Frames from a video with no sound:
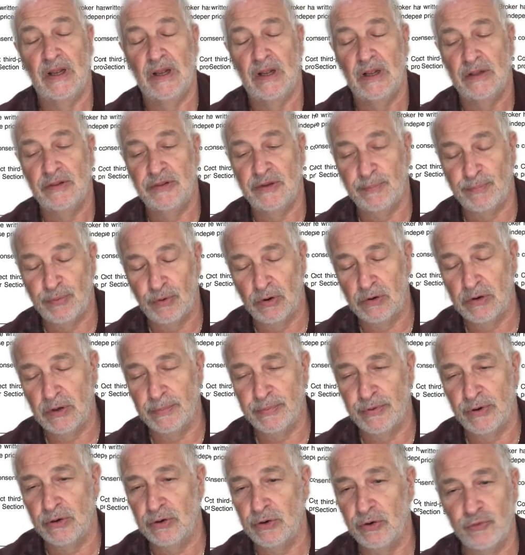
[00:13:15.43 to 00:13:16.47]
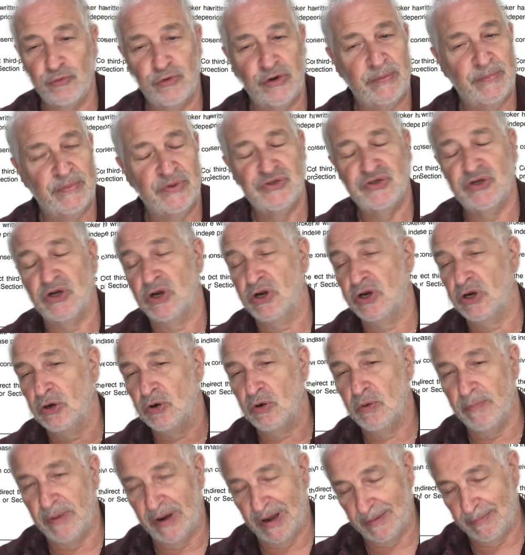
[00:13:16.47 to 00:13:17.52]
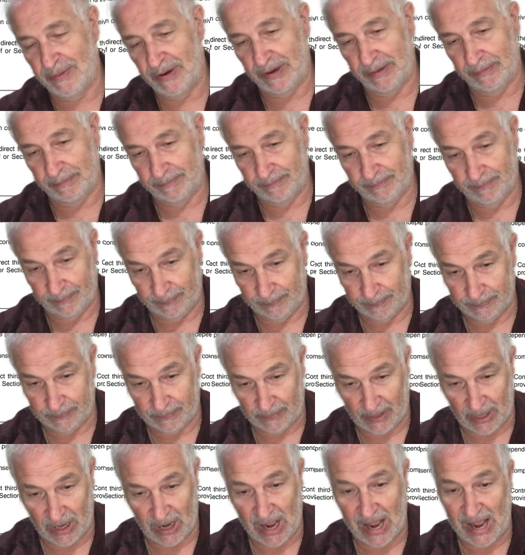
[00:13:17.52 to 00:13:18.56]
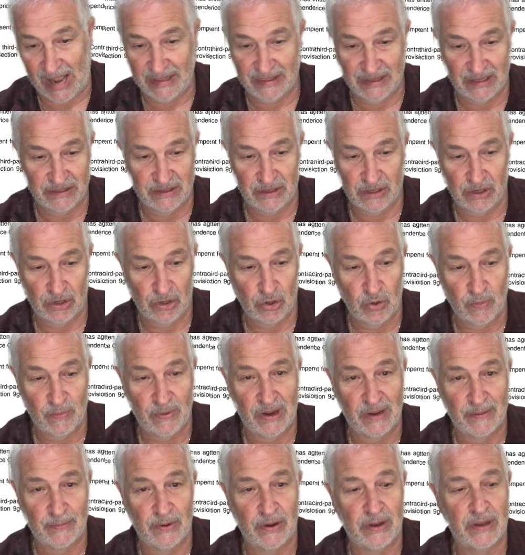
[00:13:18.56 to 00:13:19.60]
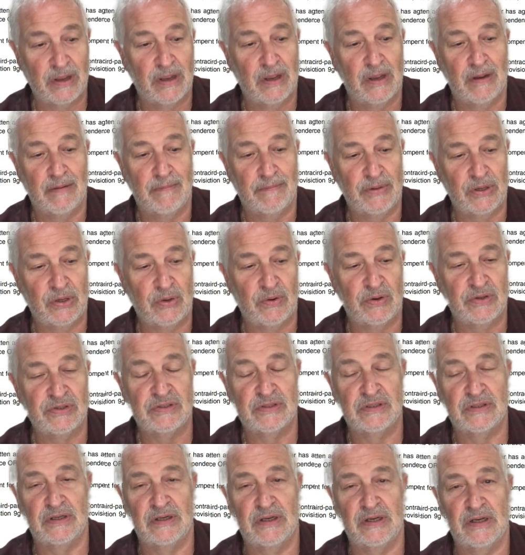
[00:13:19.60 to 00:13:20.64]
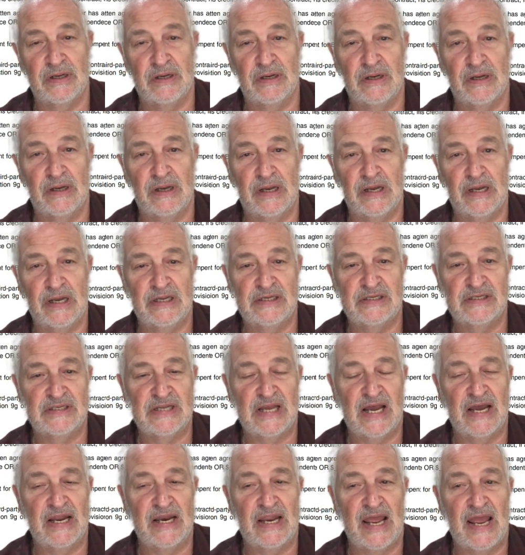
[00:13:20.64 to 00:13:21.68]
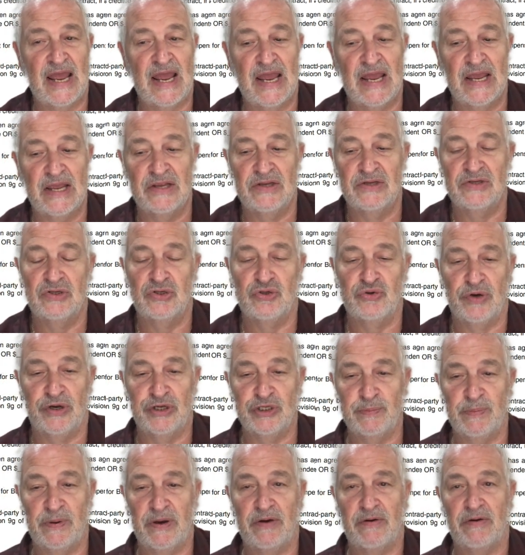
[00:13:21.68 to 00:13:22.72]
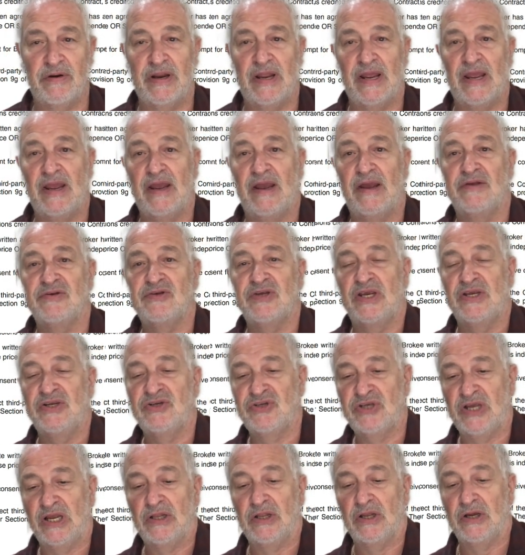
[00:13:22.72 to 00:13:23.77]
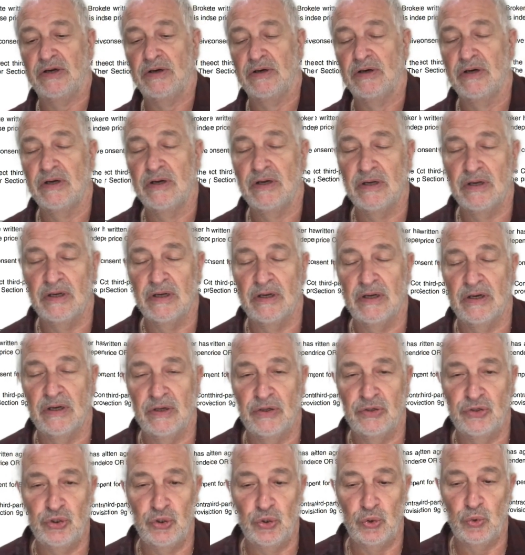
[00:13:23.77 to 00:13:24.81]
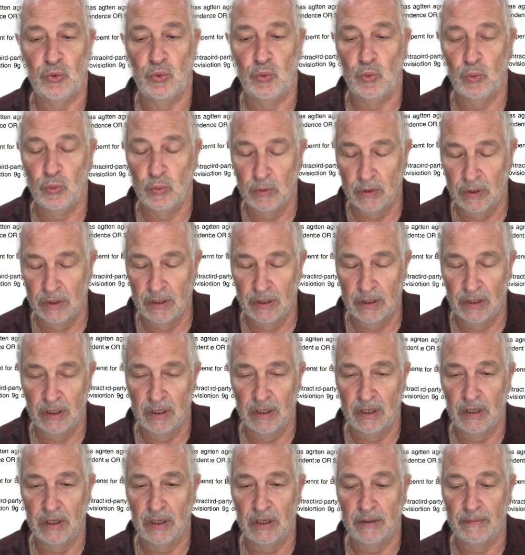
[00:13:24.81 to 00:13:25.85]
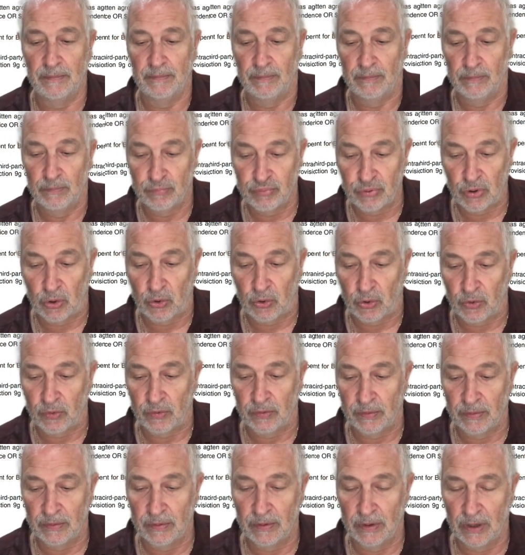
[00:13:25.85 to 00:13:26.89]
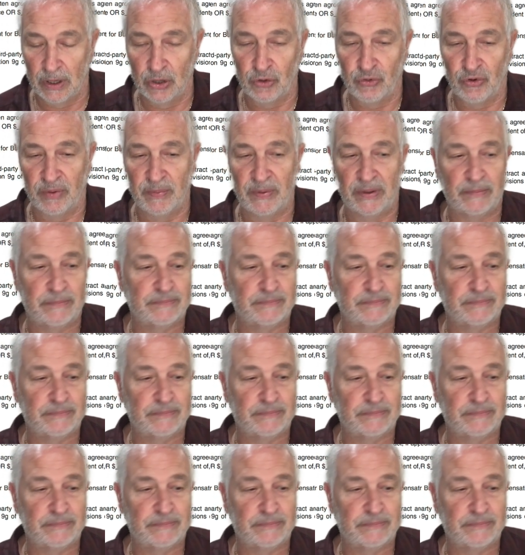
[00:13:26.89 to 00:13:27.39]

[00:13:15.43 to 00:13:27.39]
The broker-broker agreements are going to go bye-bye. I think they're going to go bye-bye because it's not as transparent as a seller to broker agreement.